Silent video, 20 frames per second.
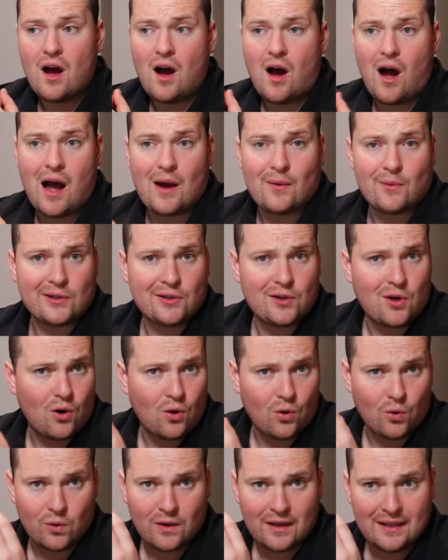I would
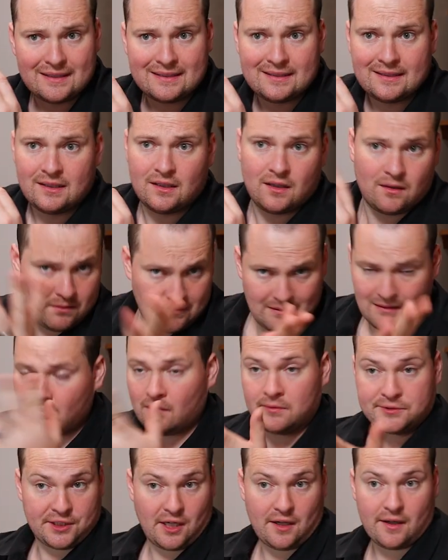call, I'll
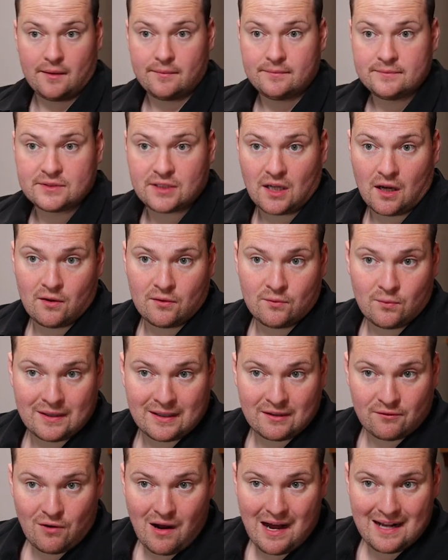show you. So we're gonna
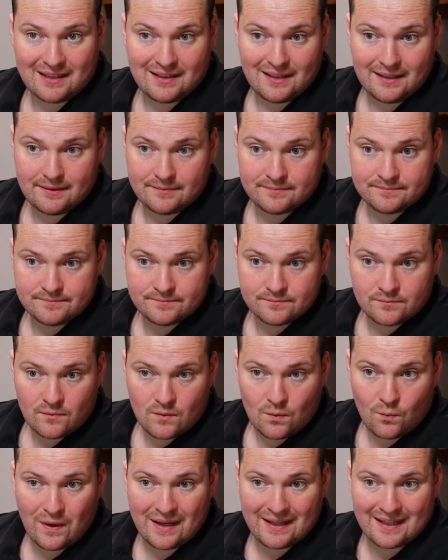right click,
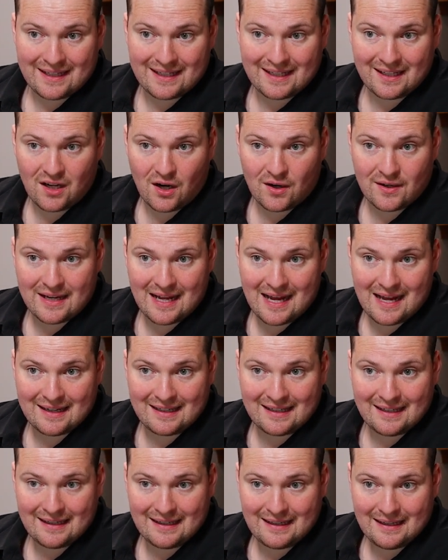we're gonna go down
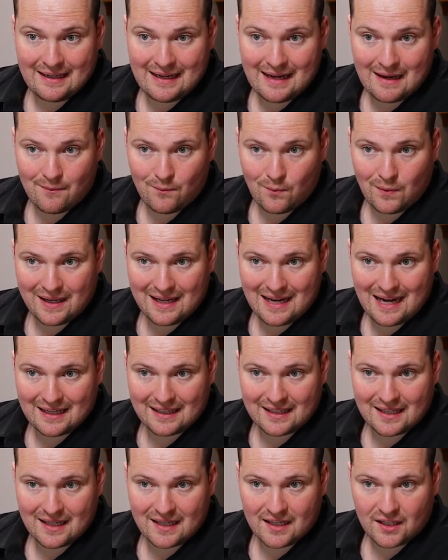here and we are
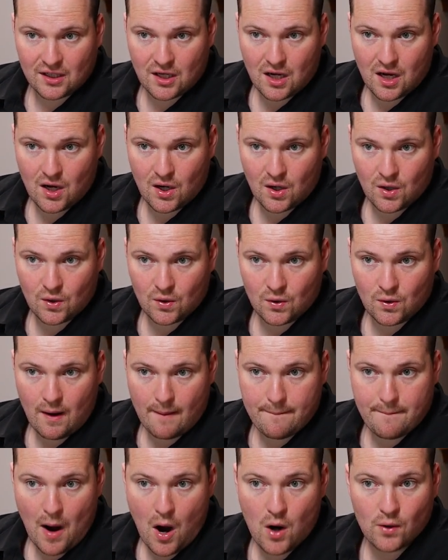gonna go
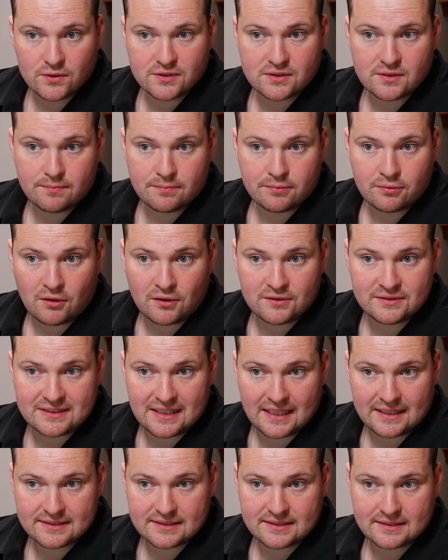
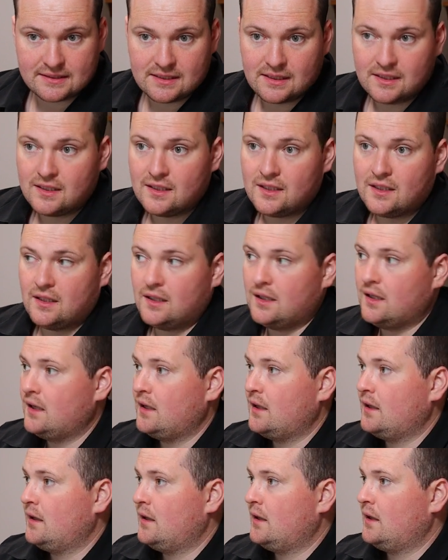post-process.
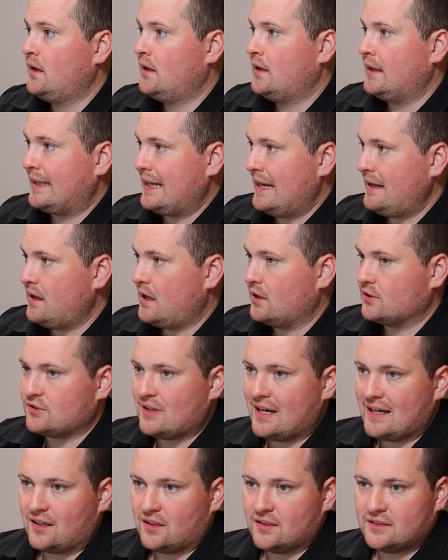Again, I'll drag it
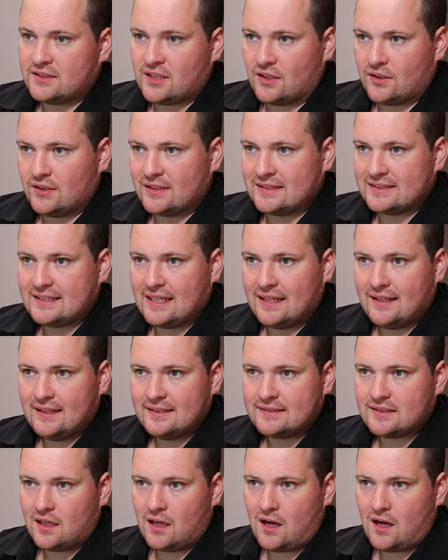on so you can see this.